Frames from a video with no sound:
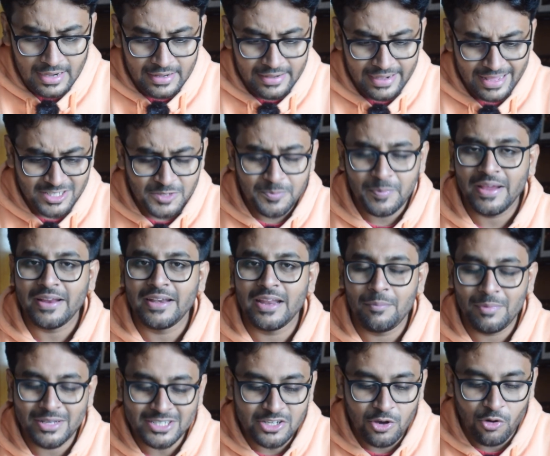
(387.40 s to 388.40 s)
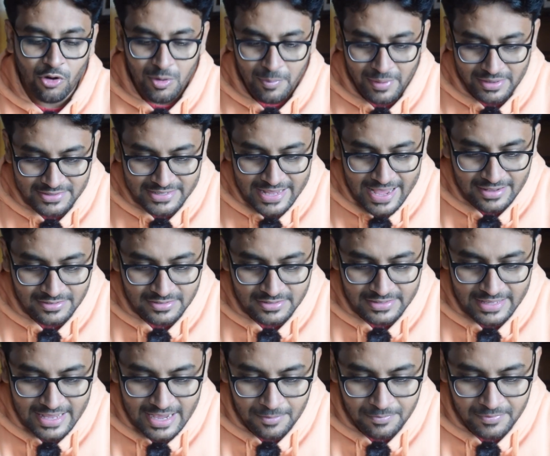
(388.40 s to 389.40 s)
Next big name is Goldman Sachs.
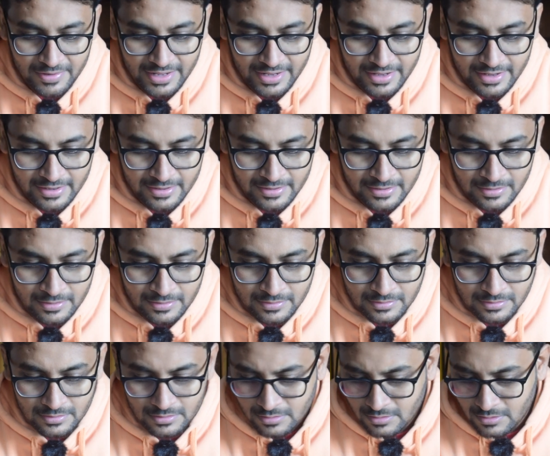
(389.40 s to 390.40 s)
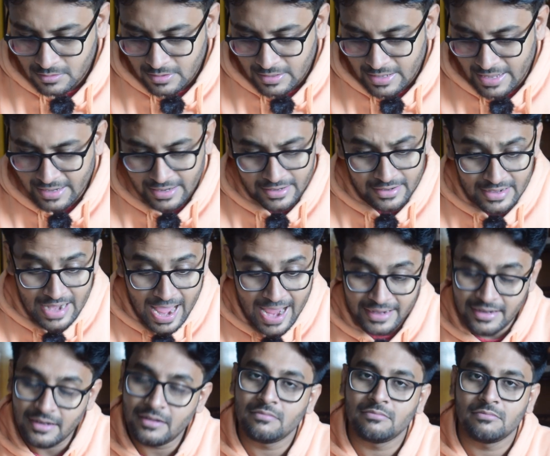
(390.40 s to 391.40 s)
They have taken again
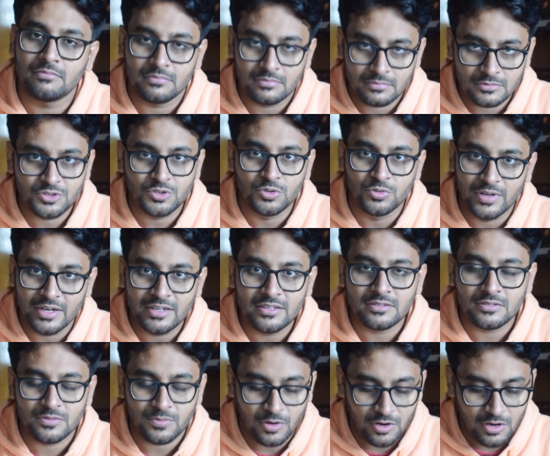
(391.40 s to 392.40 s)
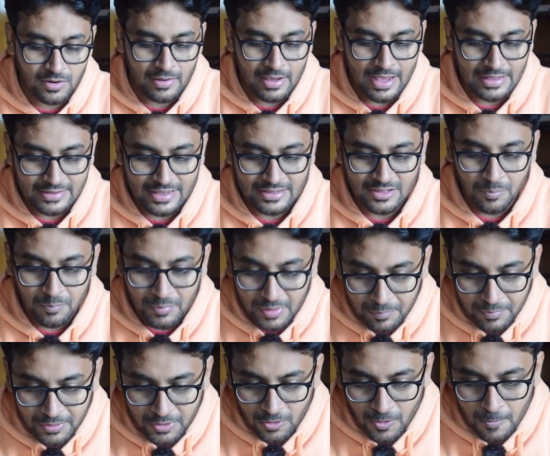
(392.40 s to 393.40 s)
nine students for as, as a
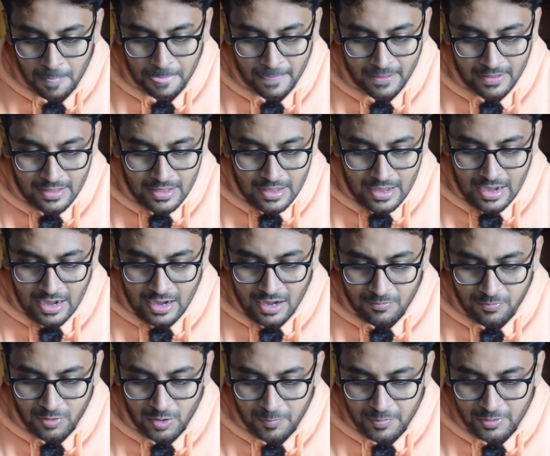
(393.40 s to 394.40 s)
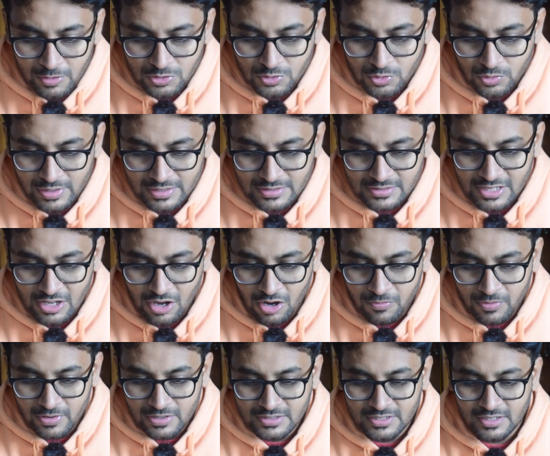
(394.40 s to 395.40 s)
PPO. Uh, for few students, they
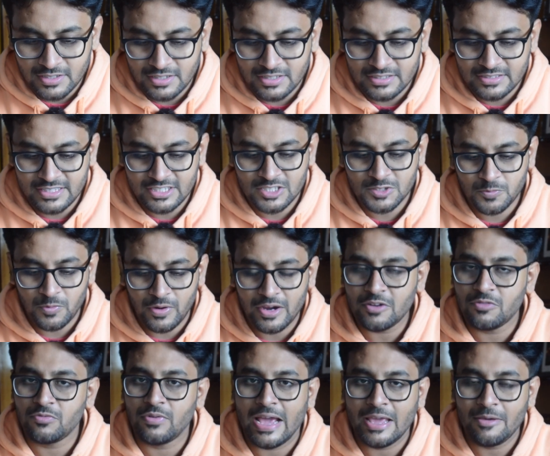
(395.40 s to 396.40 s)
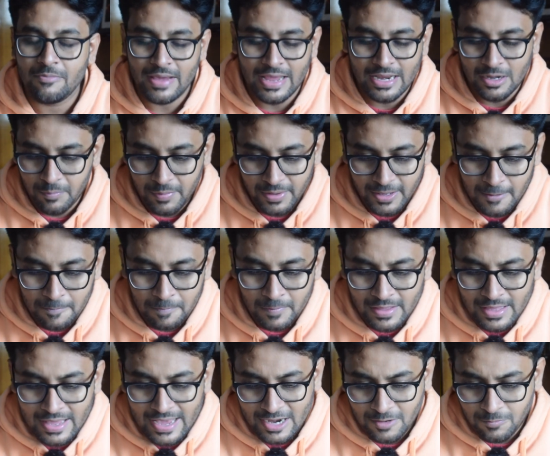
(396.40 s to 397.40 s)
offer 36.5 LPA
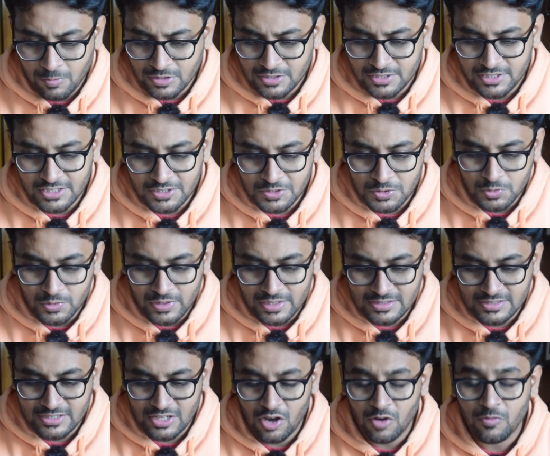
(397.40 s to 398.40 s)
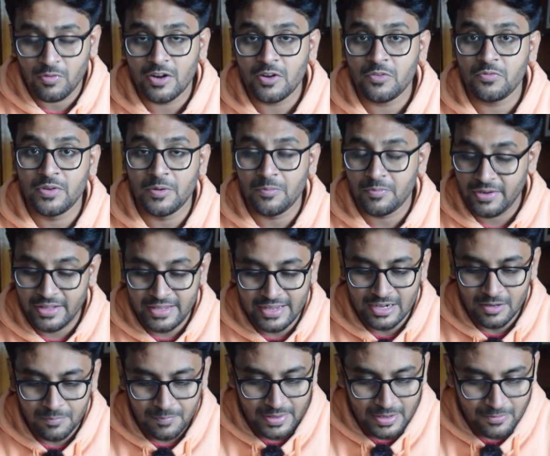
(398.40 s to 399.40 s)
and for three students, they offer
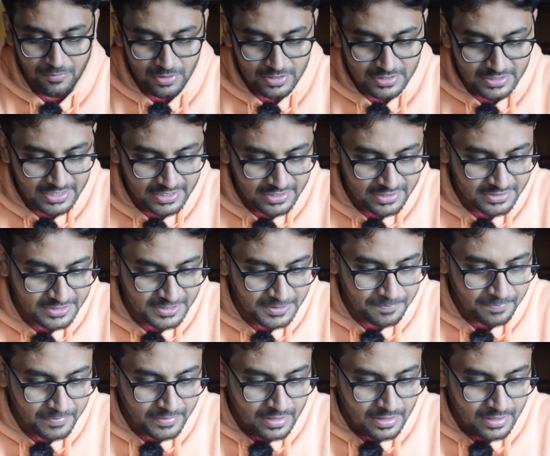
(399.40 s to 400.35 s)
50 LPA for CTC.